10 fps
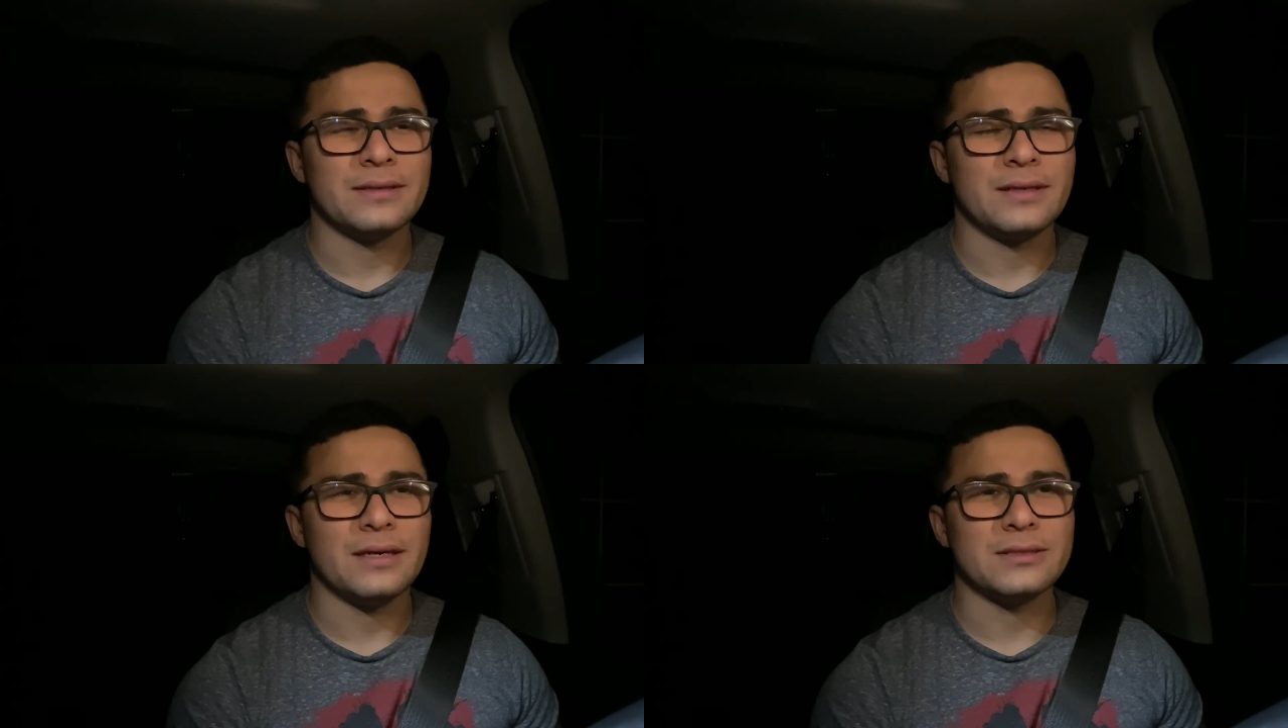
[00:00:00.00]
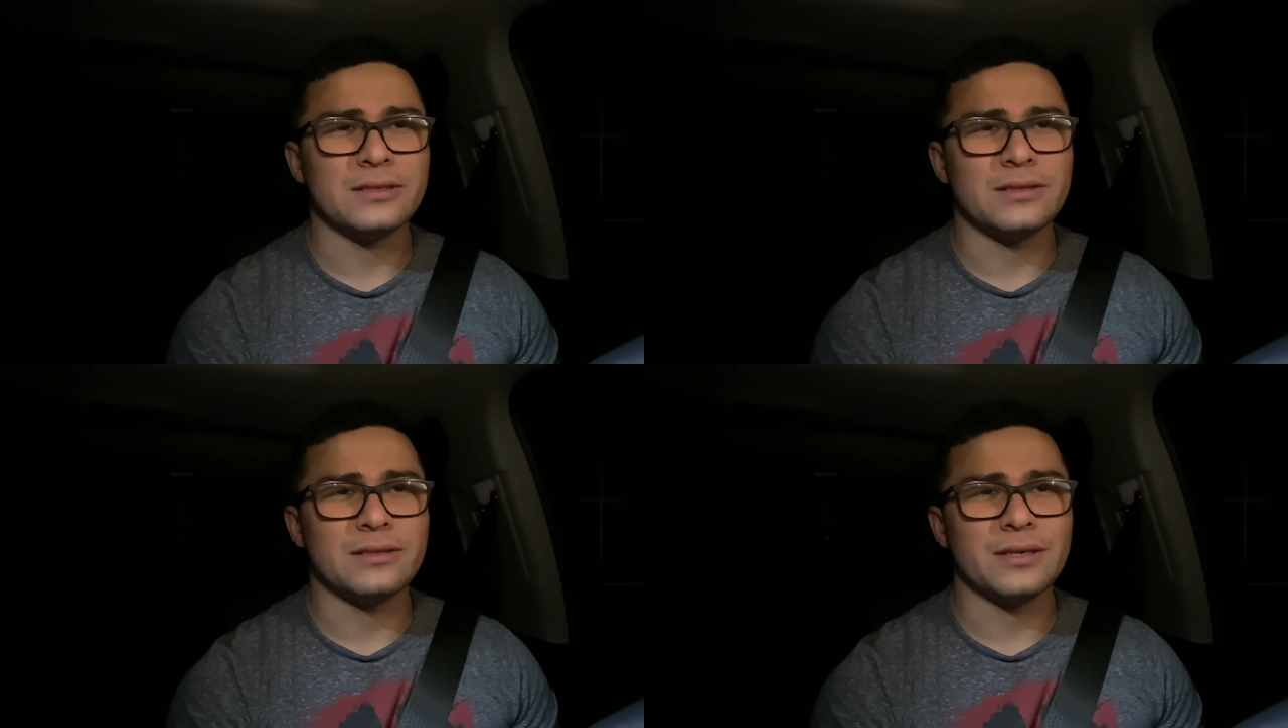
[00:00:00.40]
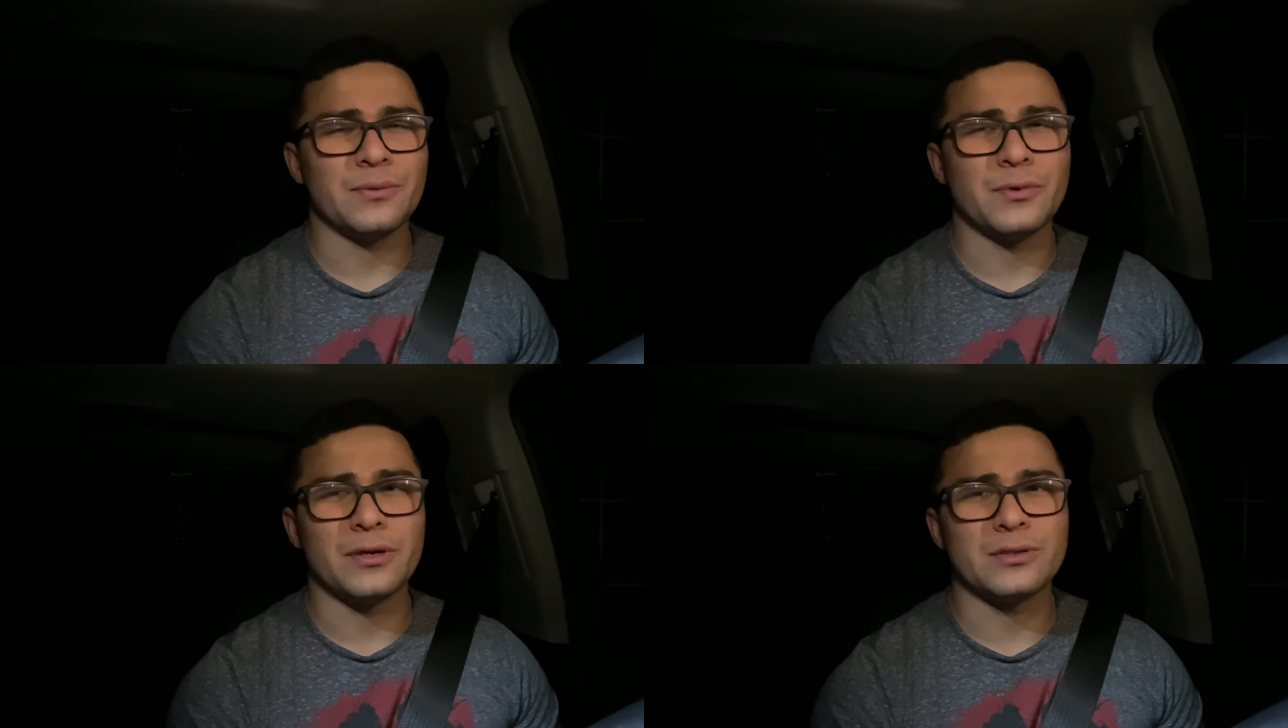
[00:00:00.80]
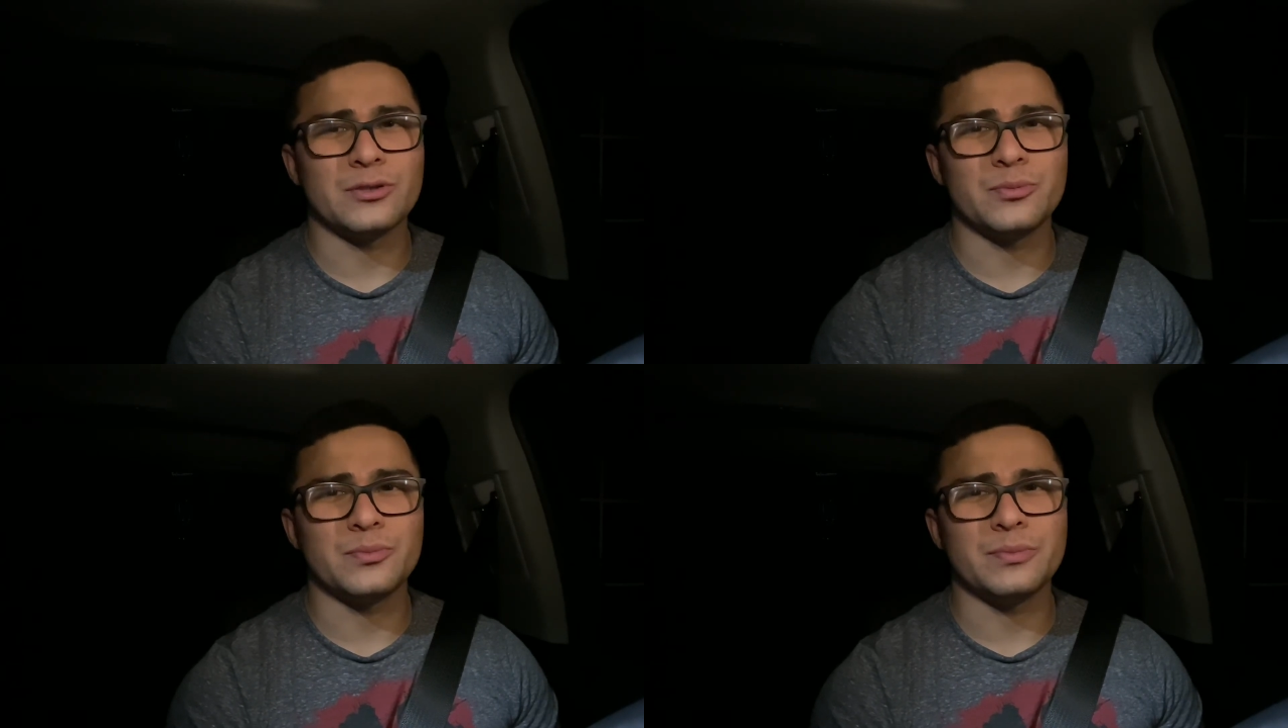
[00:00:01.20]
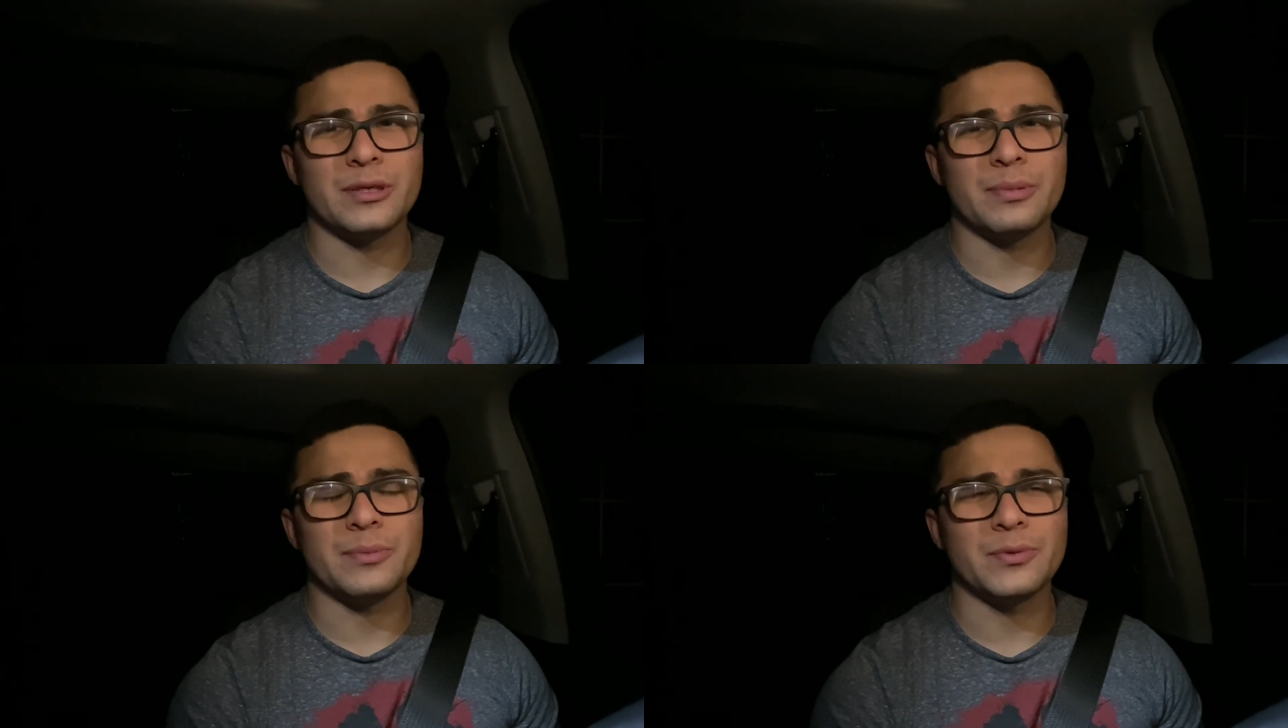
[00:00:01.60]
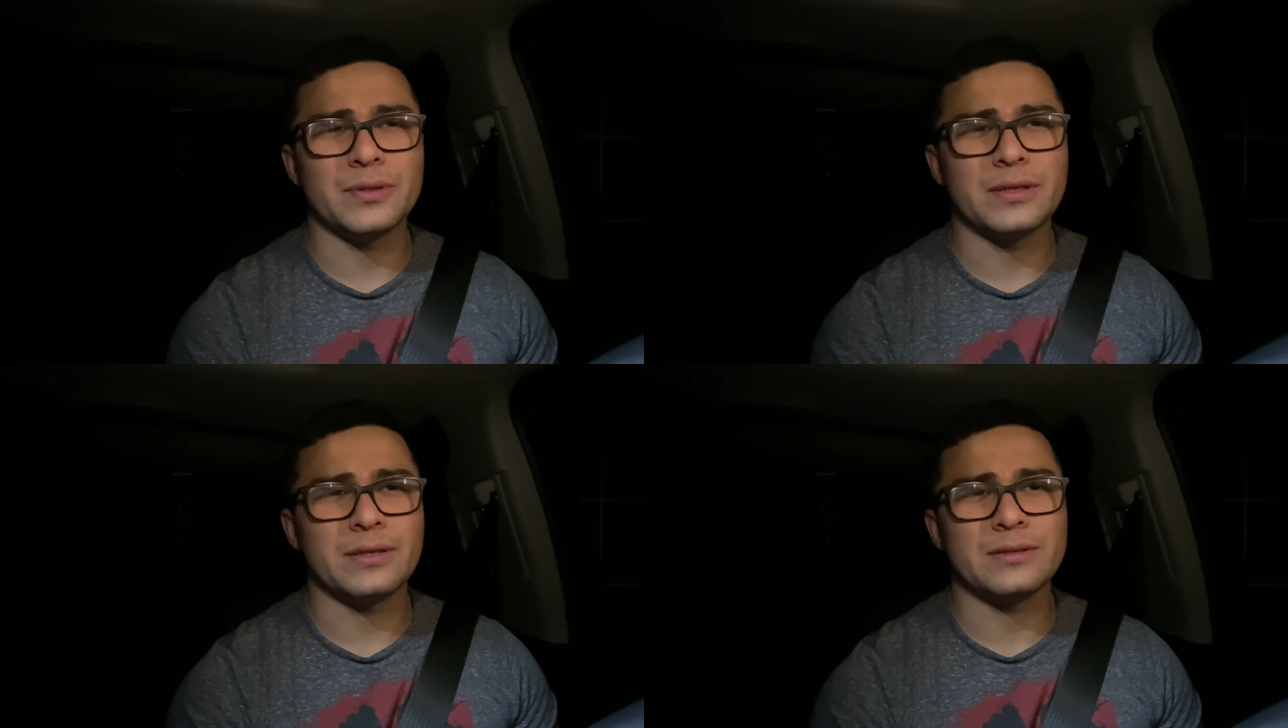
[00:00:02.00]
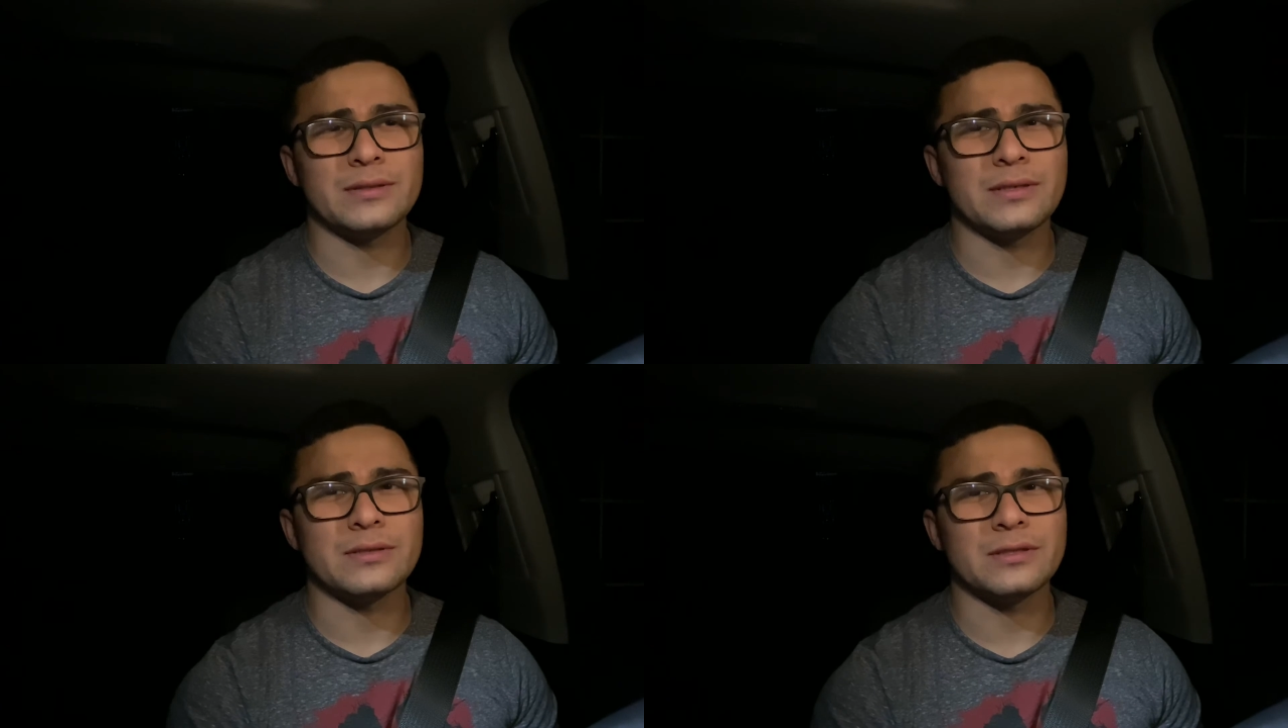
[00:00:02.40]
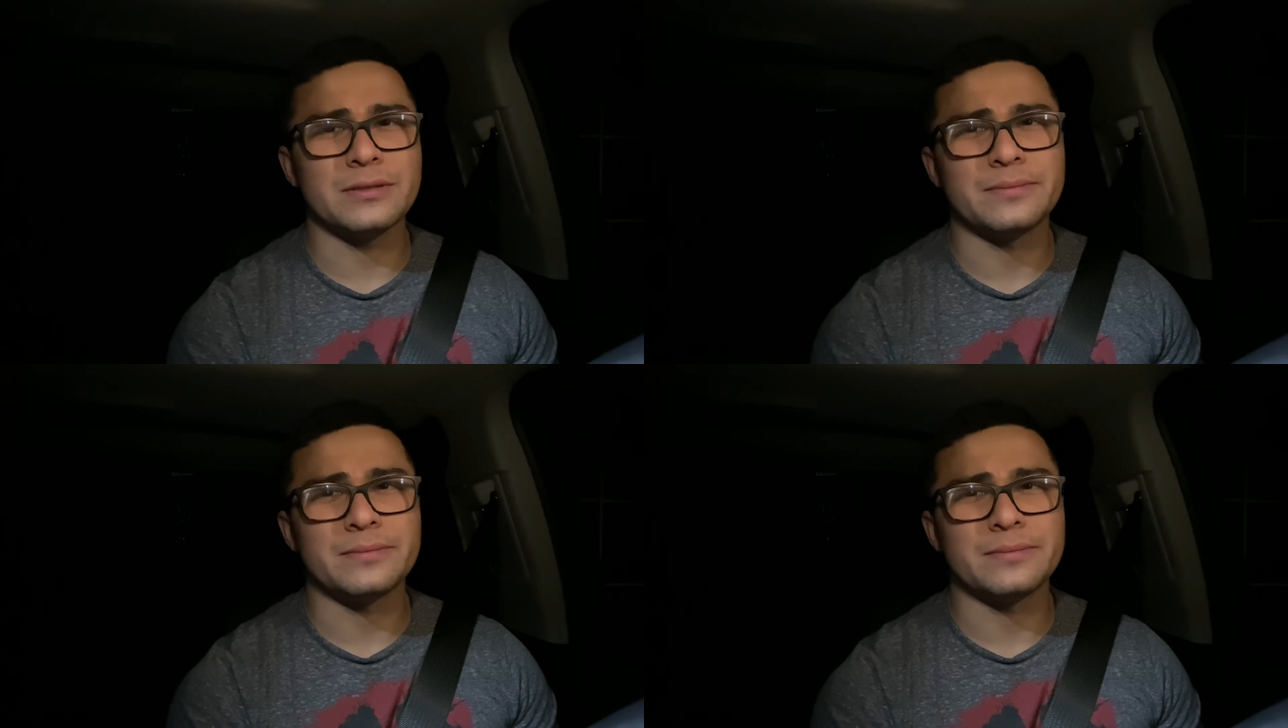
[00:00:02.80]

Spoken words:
I saw like 1 or 2 big people in there, so that was good.